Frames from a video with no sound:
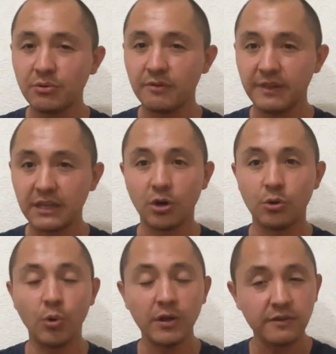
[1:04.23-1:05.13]
to reflect
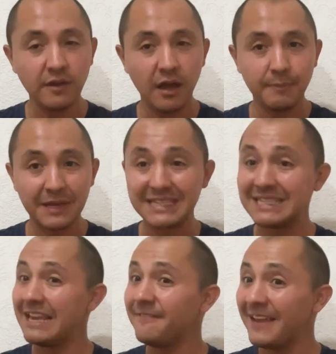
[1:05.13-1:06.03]
on what
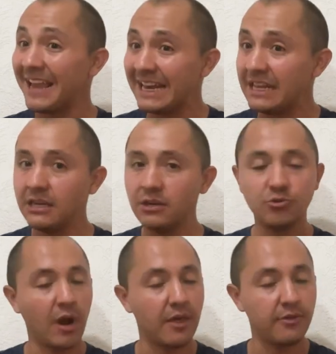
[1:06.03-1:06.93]
topics, if any,
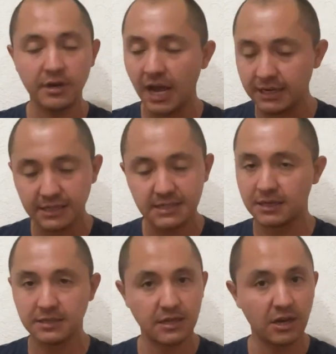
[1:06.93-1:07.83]
you'd rather not
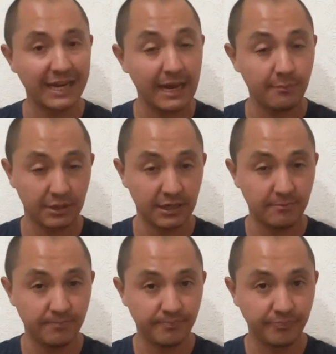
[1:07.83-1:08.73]
discuss on camera.
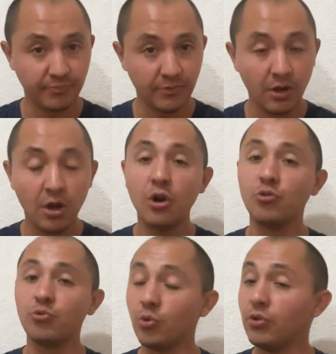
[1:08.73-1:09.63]

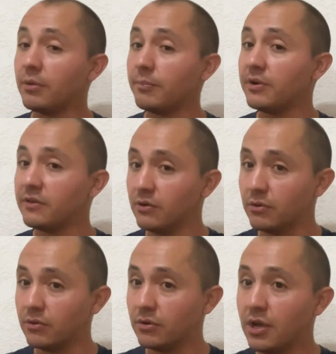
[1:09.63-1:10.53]
Rule number
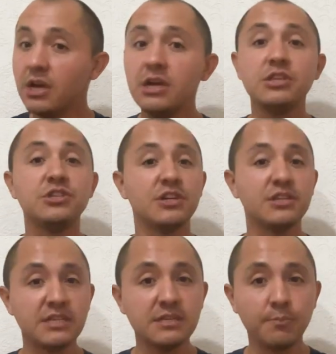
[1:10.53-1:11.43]
two.
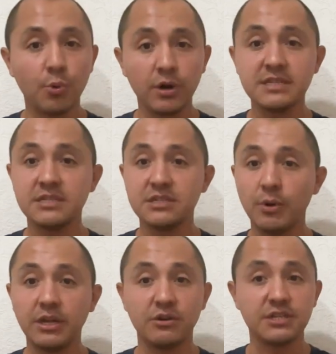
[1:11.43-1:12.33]
Just as important as
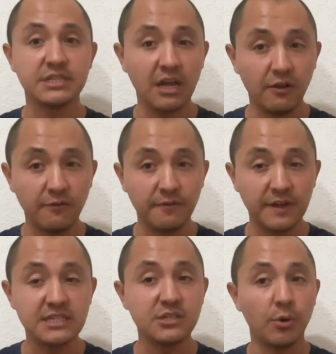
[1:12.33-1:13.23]
knowing yourself
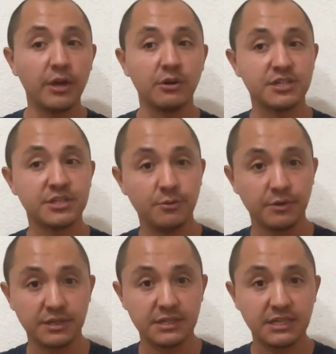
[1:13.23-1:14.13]
is knowing your
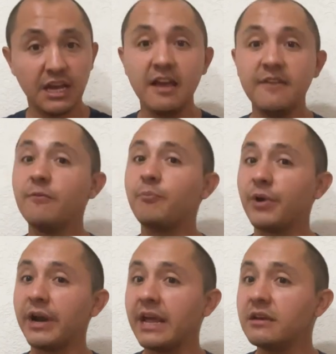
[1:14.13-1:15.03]
students. If a
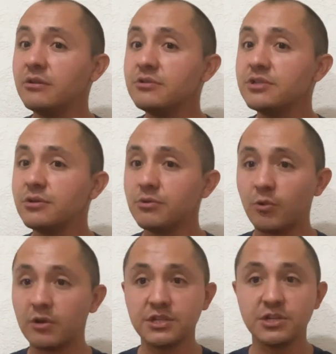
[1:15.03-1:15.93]
brand new student
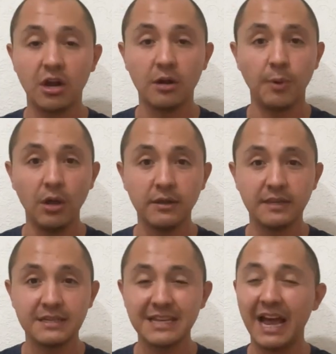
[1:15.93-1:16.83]
wants to talk
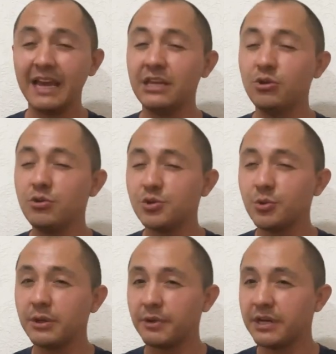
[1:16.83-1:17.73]
politics, I
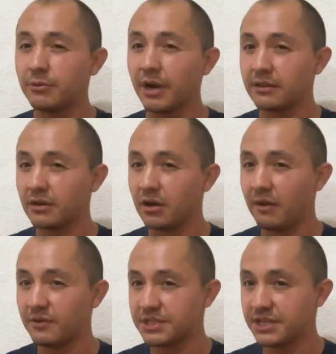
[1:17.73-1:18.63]
usually redirect the
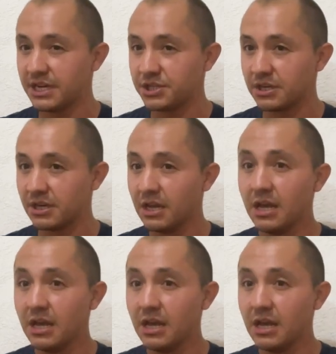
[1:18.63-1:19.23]
conversation.